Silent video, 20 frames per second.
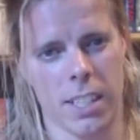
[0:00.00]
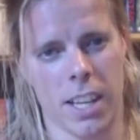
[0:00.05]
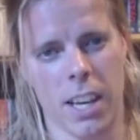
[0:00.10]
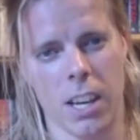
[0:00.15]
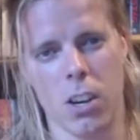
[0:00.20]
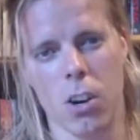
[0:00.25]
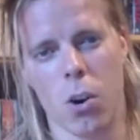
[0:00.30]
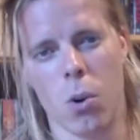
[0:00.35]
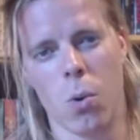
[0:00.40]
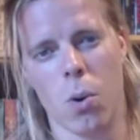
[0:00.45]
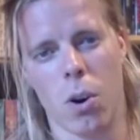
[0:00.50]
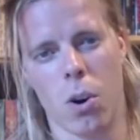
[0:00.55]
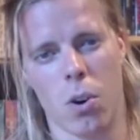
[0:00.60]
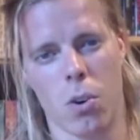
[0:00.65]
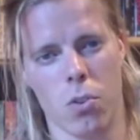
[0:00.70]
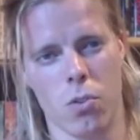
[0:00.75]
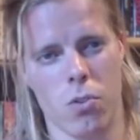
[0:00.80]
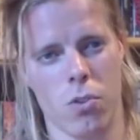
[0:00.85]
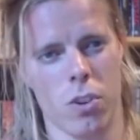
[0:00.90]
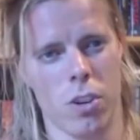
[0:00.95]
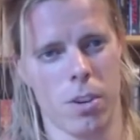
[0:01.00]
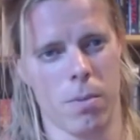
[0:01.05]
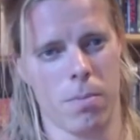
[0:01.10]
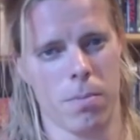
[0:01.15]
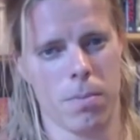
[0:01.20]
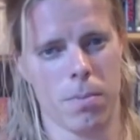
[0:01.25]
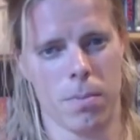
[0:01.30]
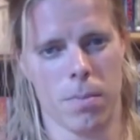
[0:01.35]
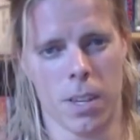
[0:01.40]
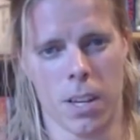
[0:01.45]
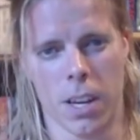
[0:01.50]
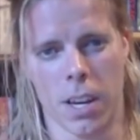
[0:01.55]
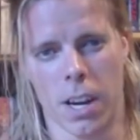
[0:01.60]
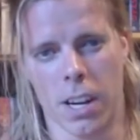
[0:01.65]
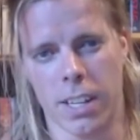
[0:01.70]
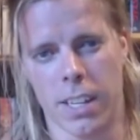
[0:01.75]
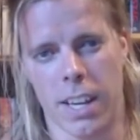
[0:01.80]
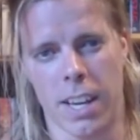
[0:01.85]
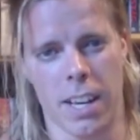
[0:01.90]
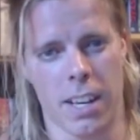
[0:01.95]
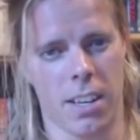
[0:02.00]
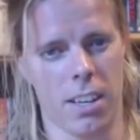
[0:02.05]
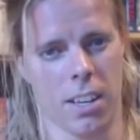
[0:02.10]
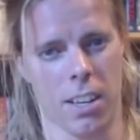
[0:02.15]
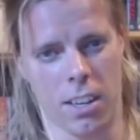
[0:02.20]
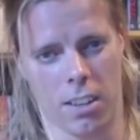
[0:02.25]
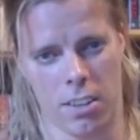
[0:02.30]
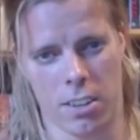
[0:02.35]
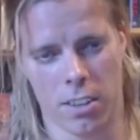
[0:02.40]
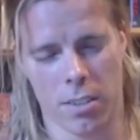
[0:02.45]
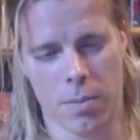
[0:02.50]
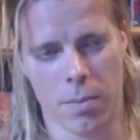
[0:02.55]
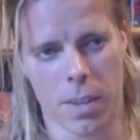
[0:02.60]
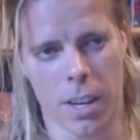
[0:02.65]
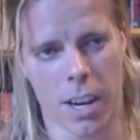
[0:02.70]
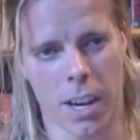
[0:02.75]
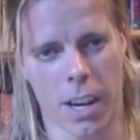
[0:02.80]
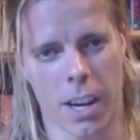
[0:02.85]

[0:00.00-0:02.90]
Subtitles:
they go on a date each.